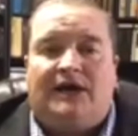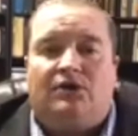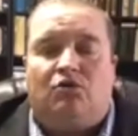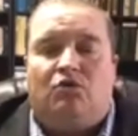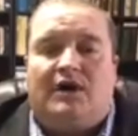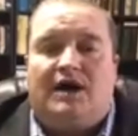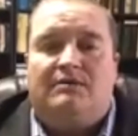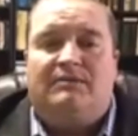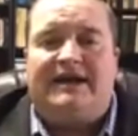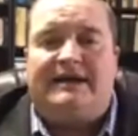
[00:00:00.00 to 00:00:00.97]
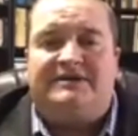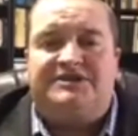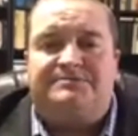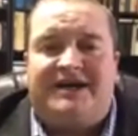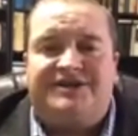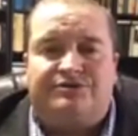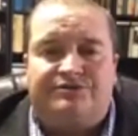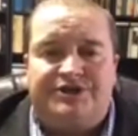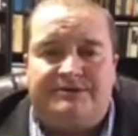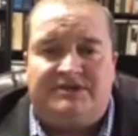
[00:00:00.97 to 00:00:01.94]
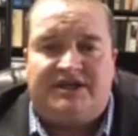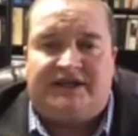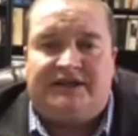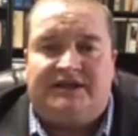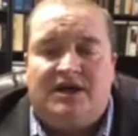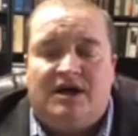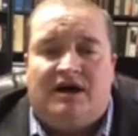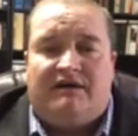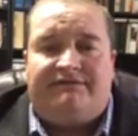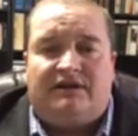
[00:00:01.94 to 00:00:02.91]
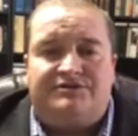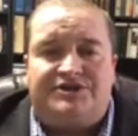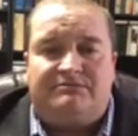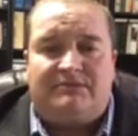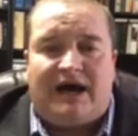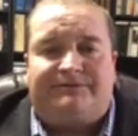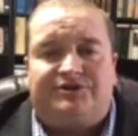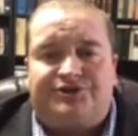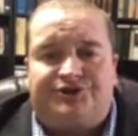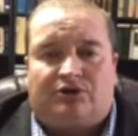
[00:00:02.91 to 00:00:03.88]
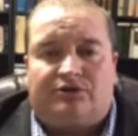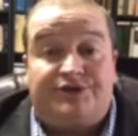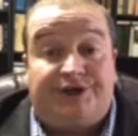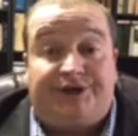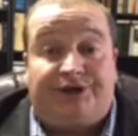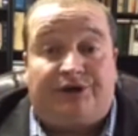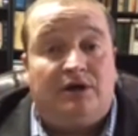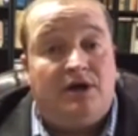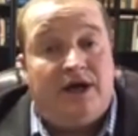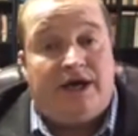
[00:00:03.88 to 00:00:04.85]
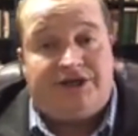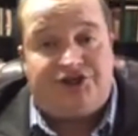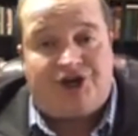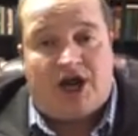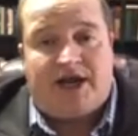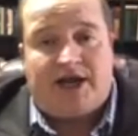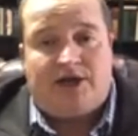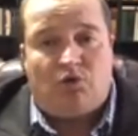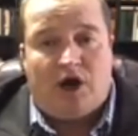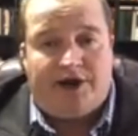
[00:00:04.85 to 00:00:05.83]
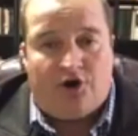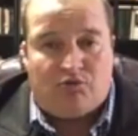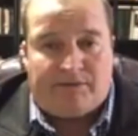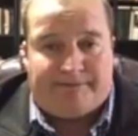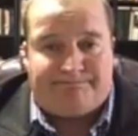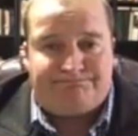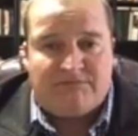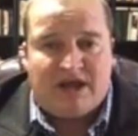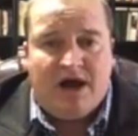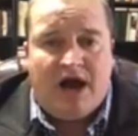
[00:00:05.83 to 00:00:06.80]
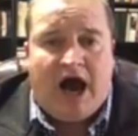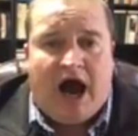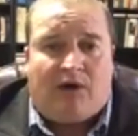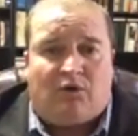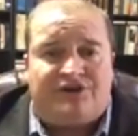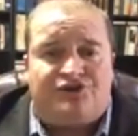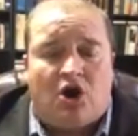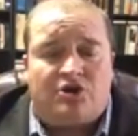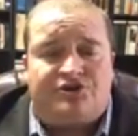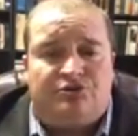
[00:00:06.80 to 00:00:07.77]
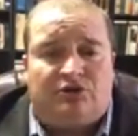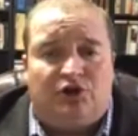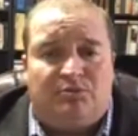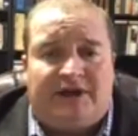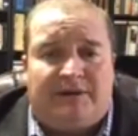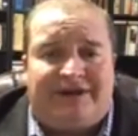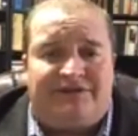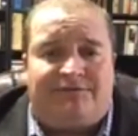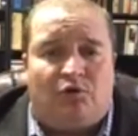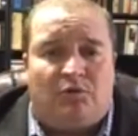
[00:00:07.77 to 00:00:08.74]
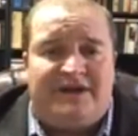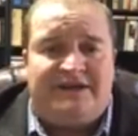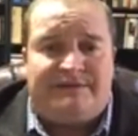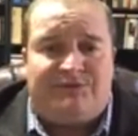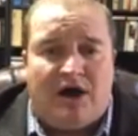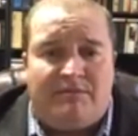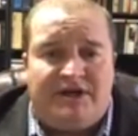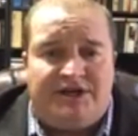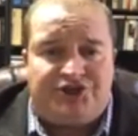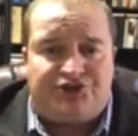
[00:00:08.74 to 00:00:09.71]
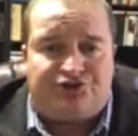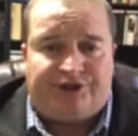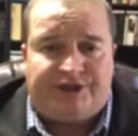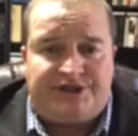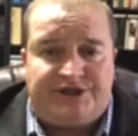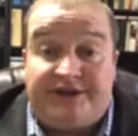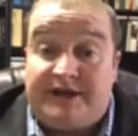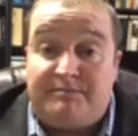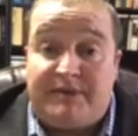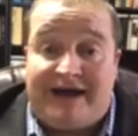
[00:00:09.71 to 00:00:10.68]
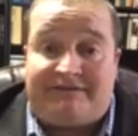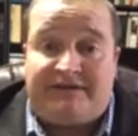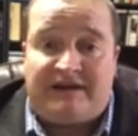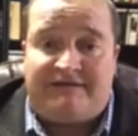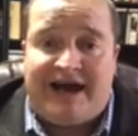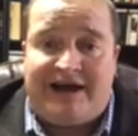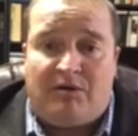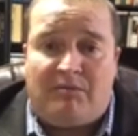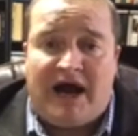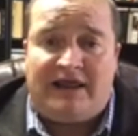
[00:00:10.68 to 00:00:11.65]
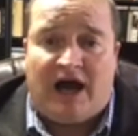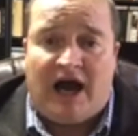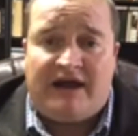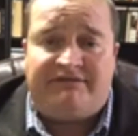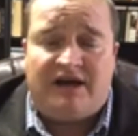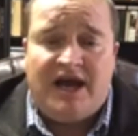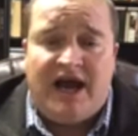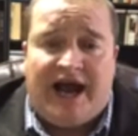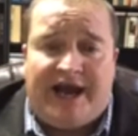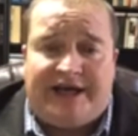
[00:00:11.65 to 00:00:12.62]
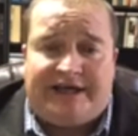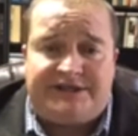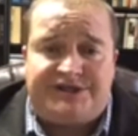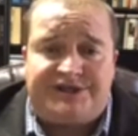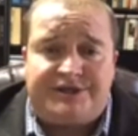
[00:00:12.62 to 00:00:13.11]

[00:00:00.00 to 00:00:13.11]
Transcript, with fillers: Hello, my name is Pastor Chep Day of Fellowship Baptist Church here in Cheyenne, Wyoming. I want to talk to you a little bit about the Forbid Them Not ministries and the impact that they've had on my life and